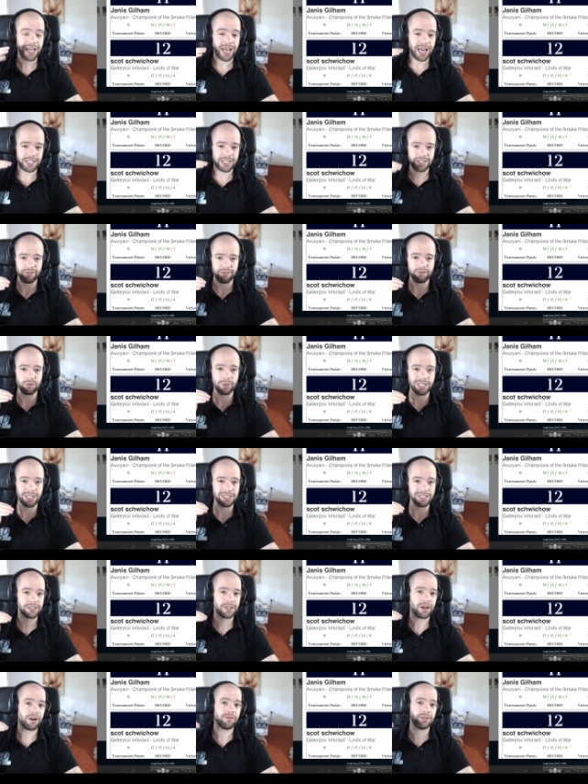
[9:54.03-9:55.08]
as everyone
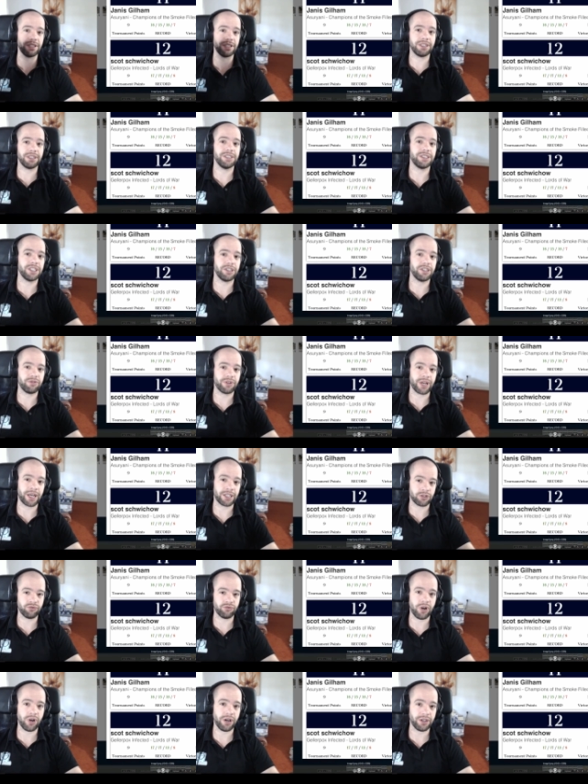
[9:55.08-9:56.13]
is currently considering
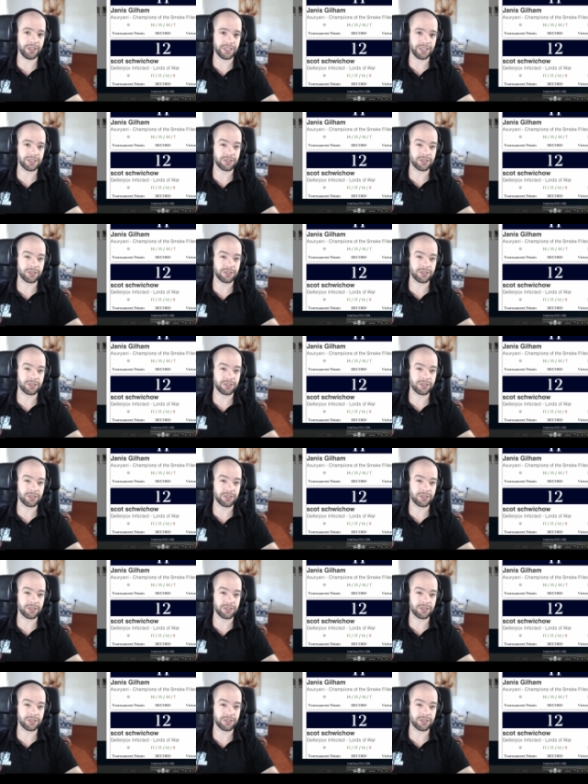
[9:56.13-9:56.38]
Azurani